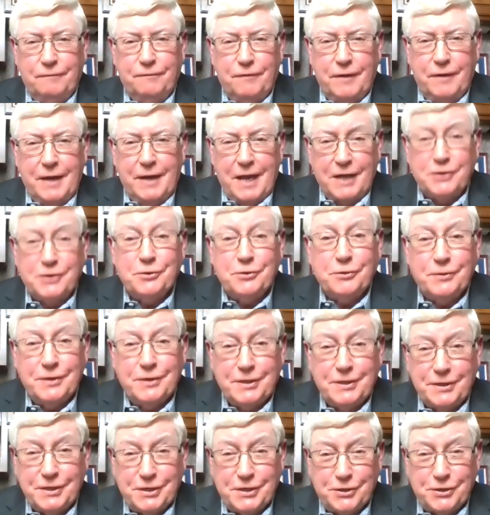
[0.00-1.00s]
financial
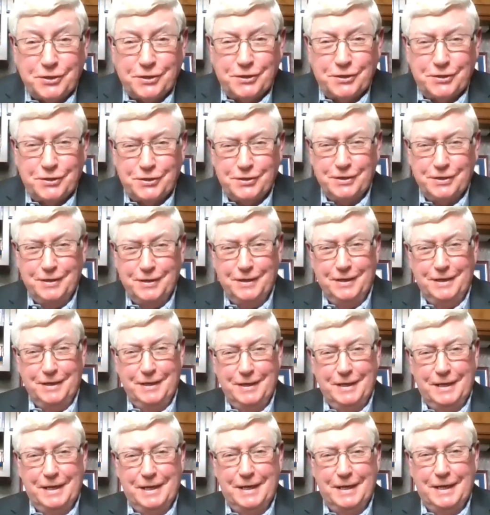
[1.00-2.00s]
decisions.
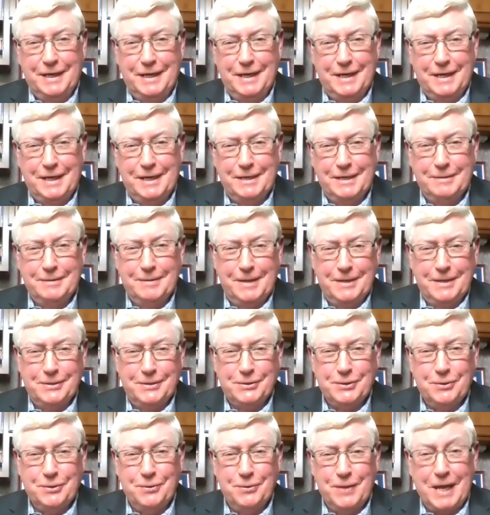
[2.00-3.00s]
And
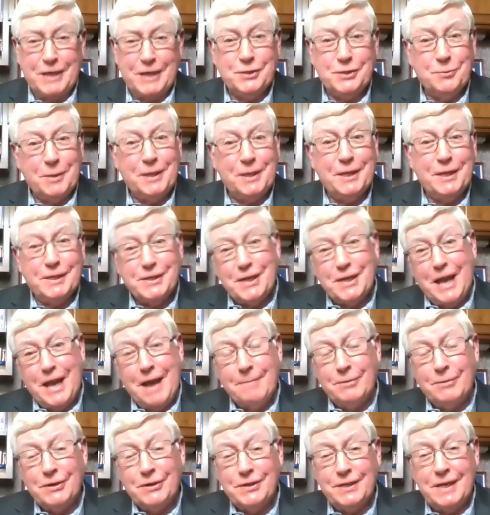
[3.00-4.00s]
so that's what the
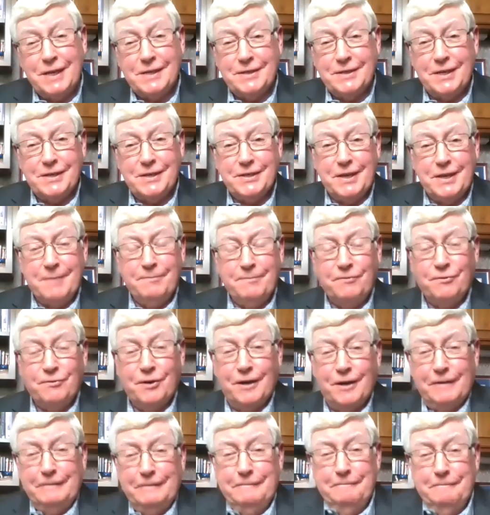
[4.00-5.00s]
scammer sets us up for.